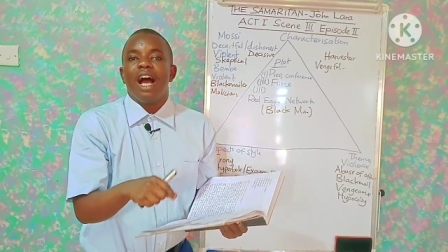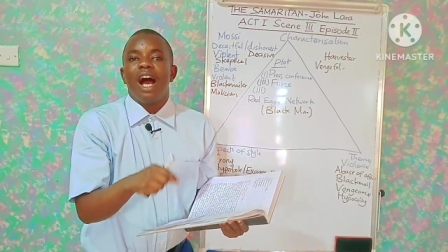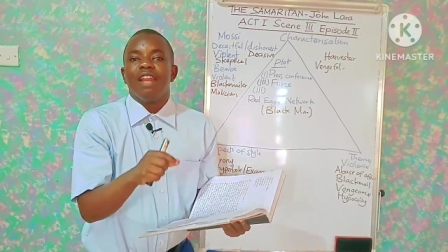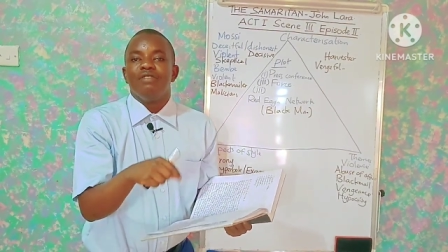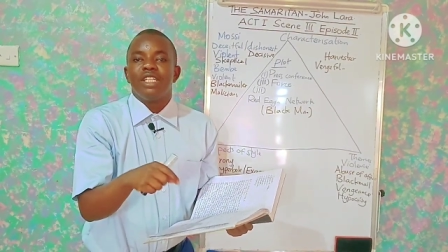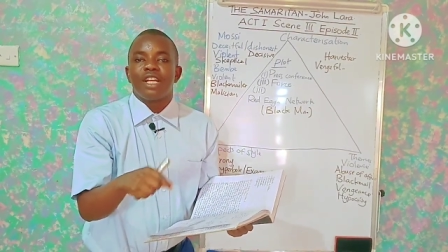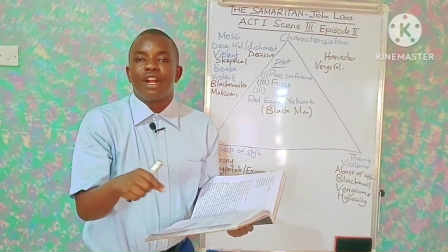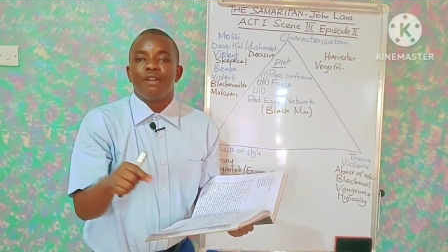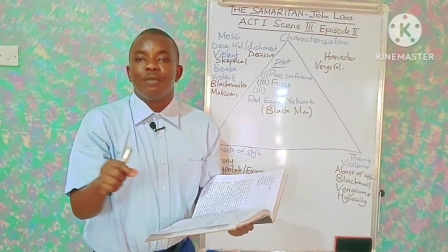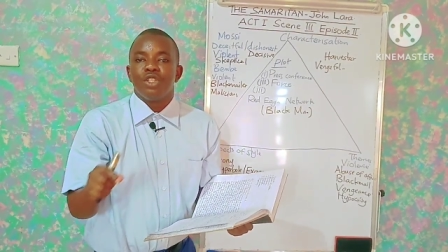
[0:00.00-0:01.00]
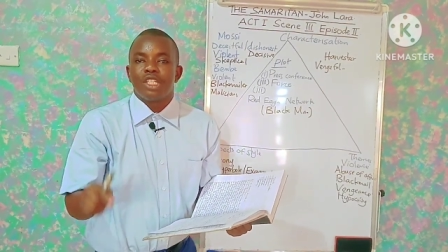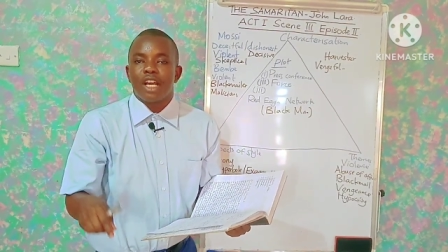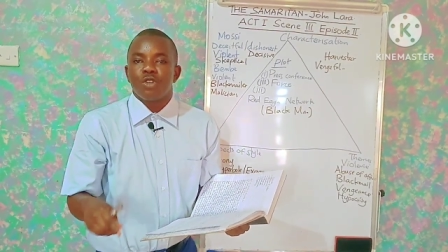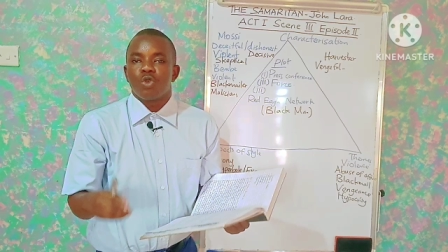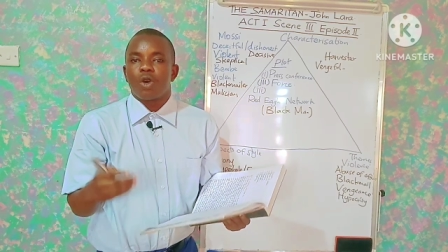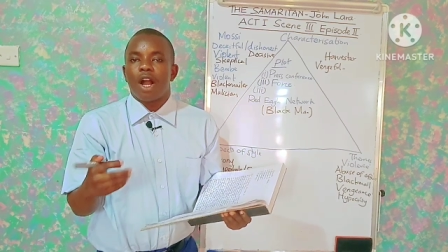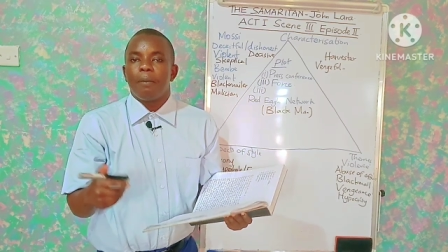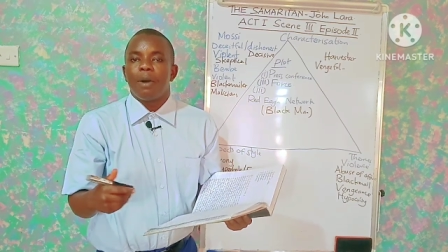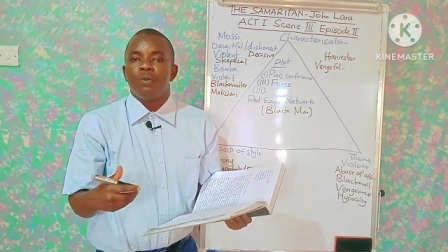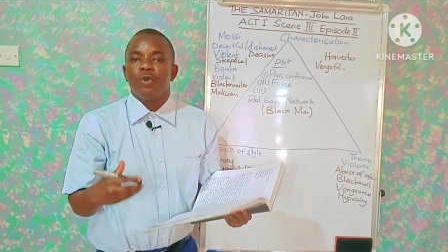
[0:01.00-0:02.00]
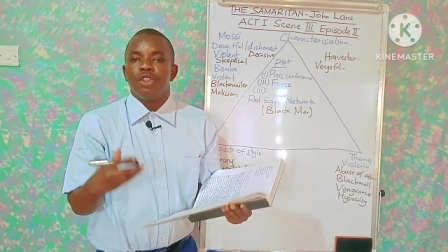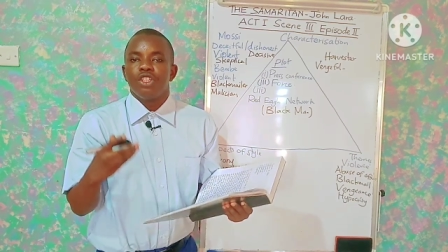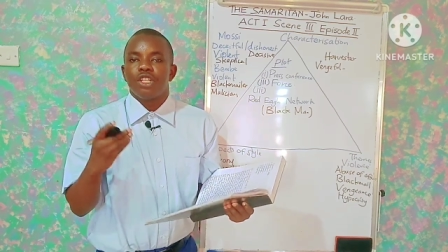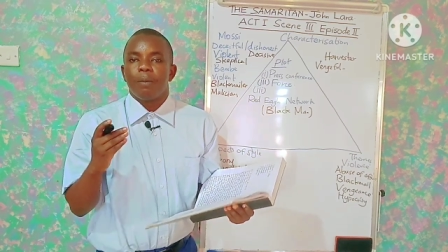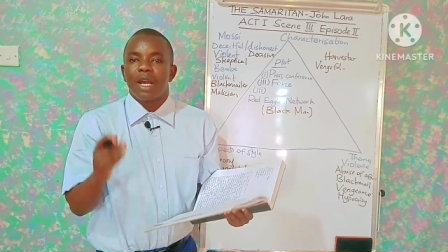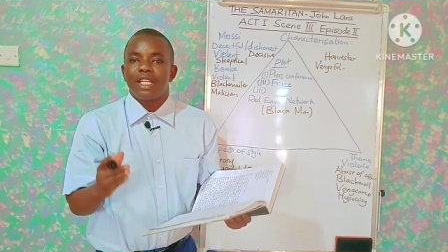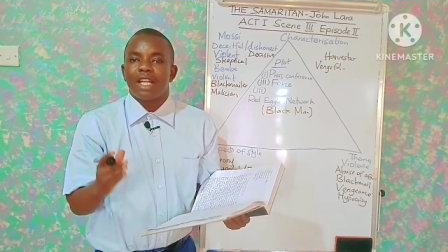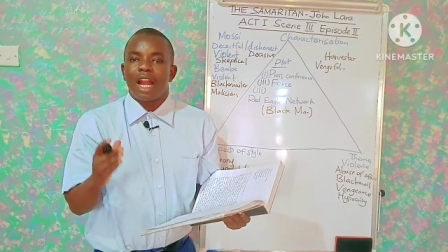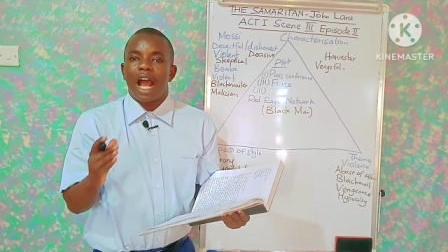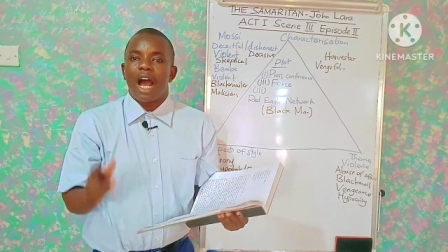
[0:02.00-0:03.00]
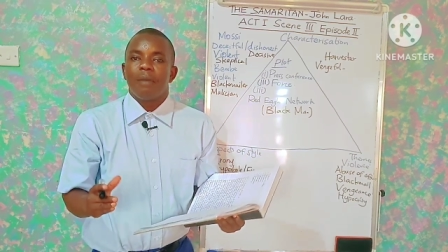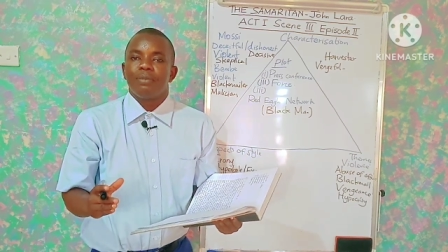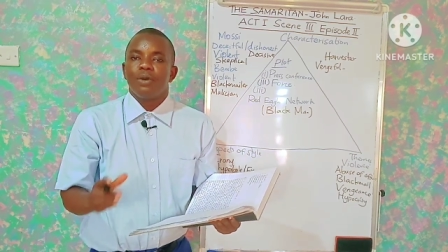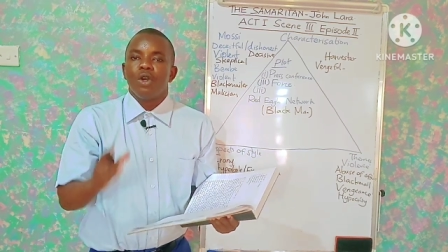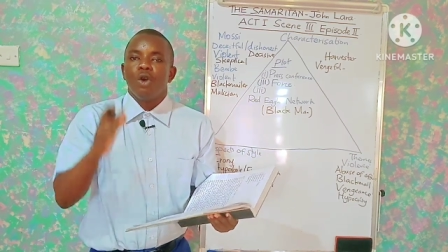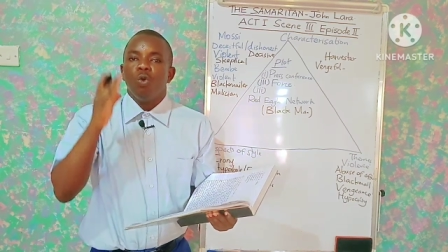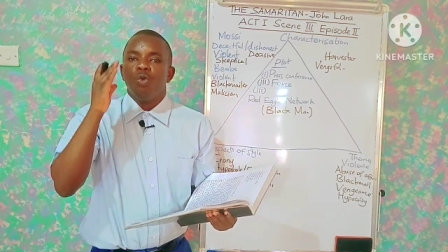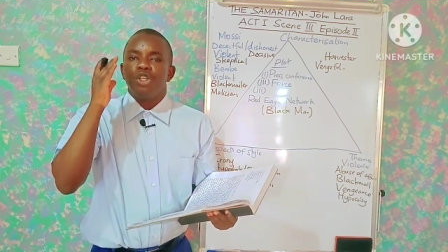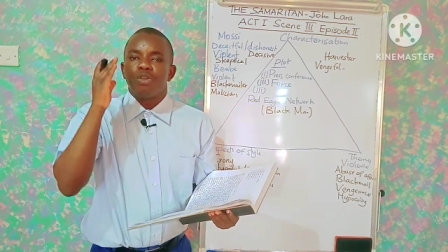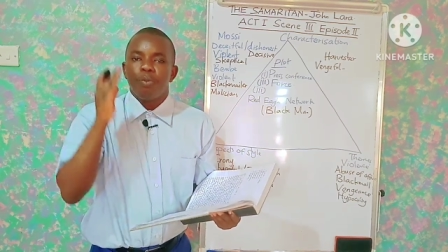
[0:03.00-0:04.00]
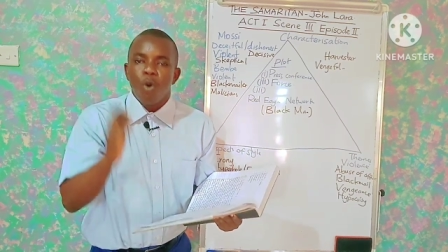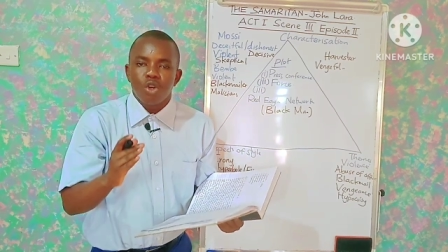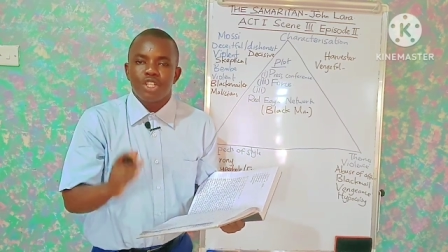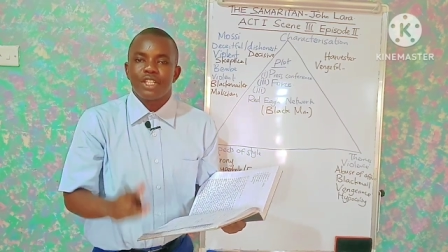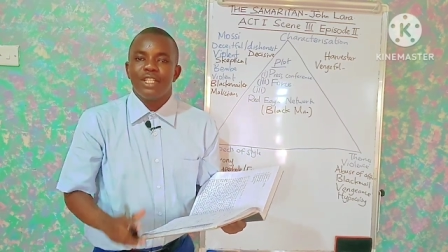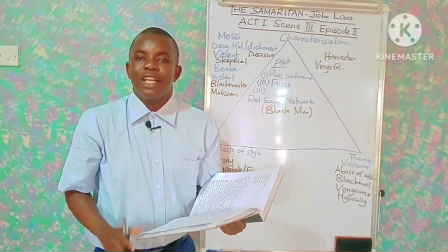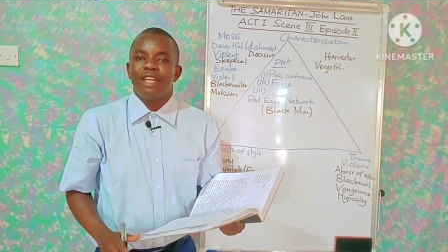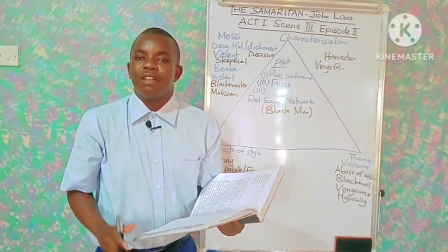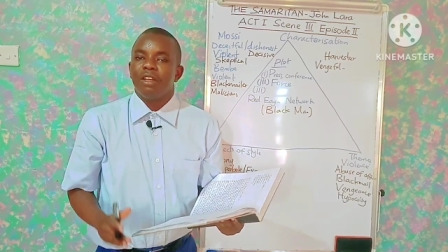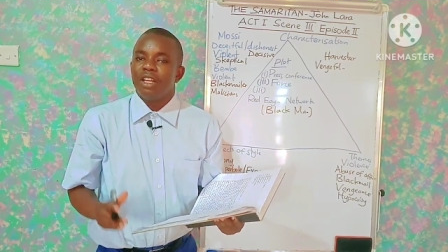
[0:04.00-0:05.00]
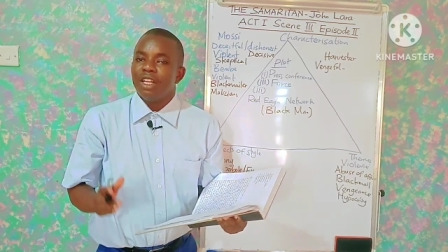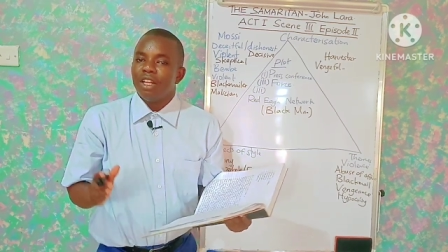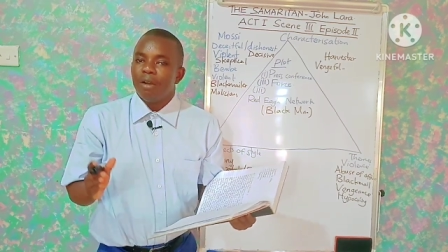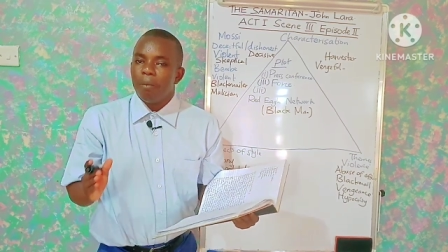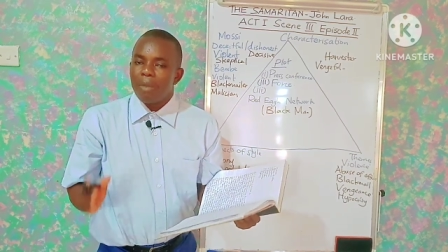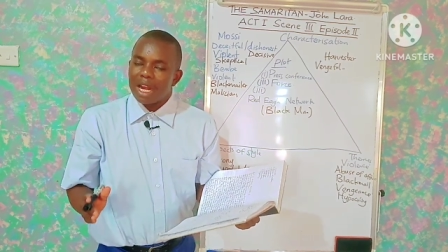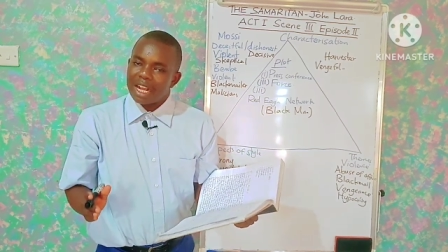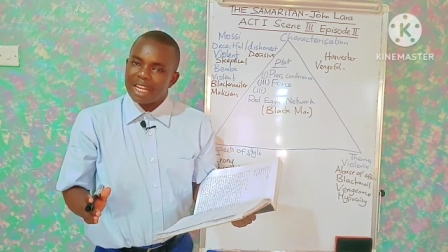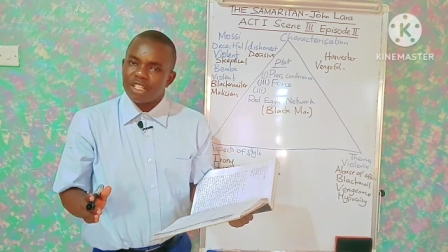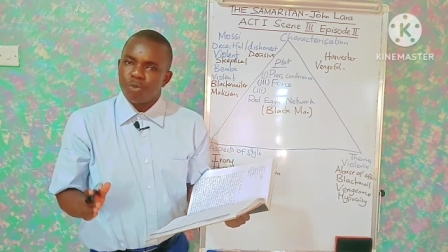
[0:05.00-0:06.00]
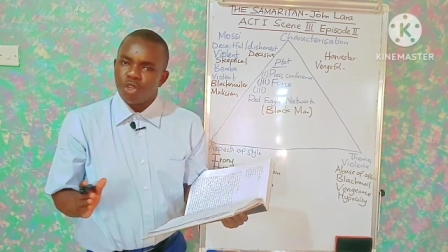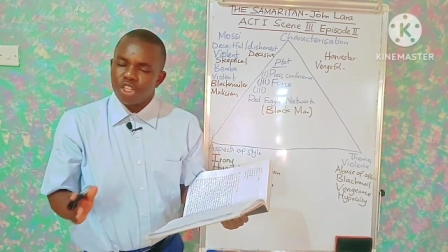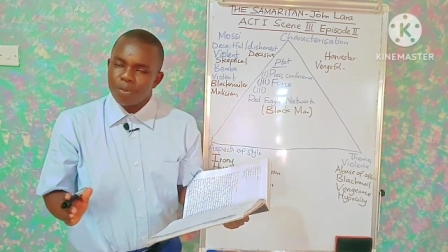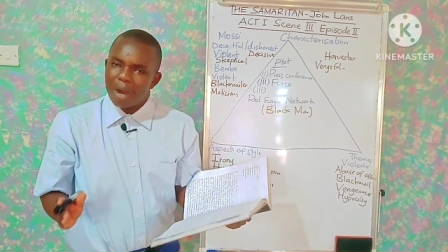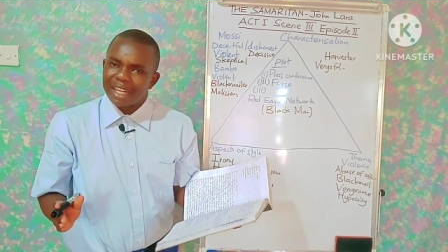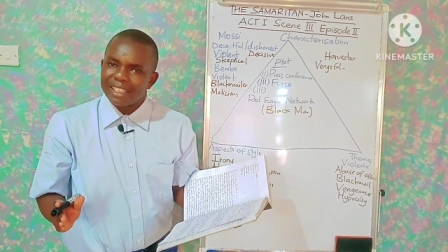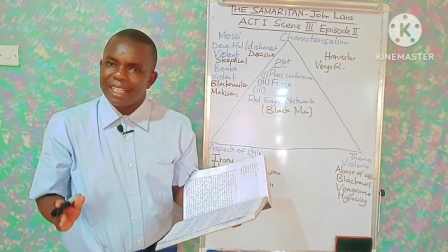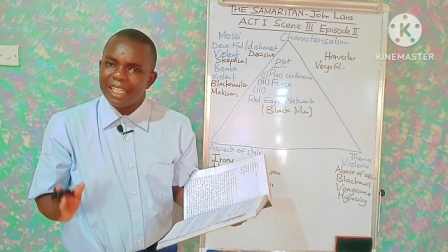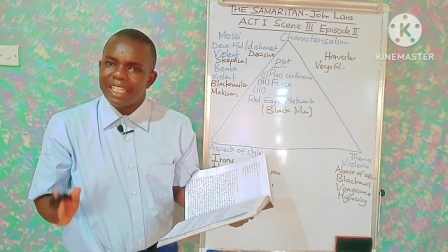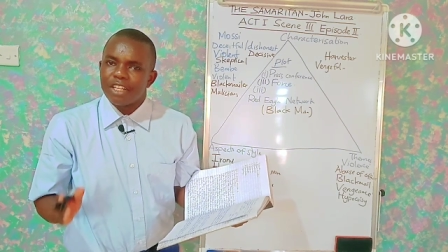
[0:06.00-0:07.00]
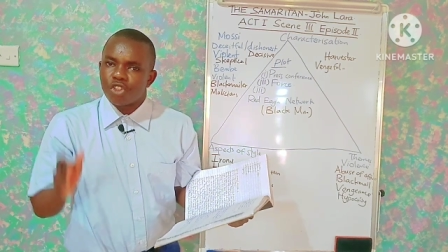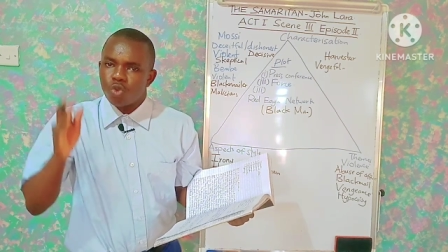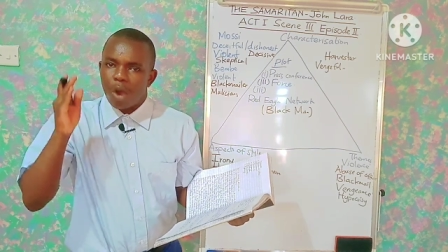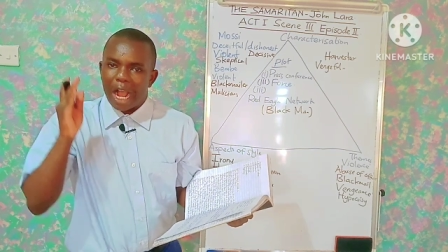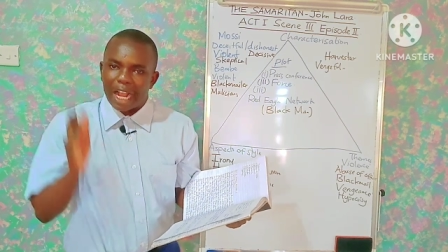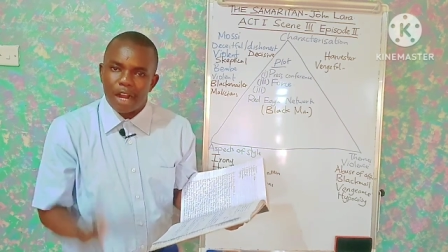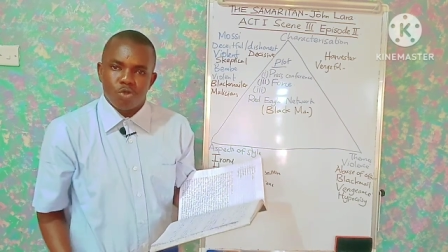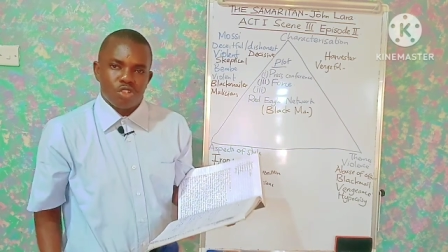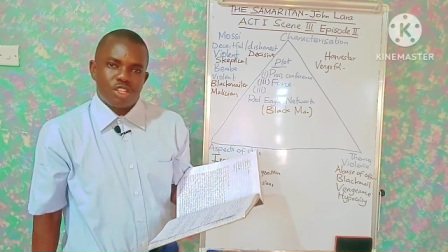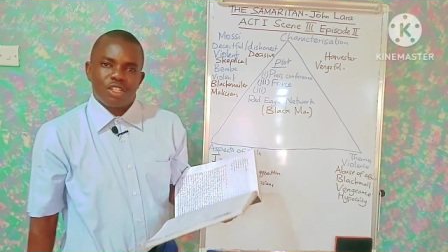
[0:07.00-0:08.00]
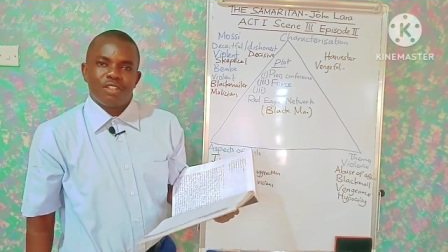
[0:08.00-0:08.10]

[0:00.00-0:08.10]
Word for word: Alvitara and Montano to come up with this Samaritan app, which puts the Maracas municipality leaders to account,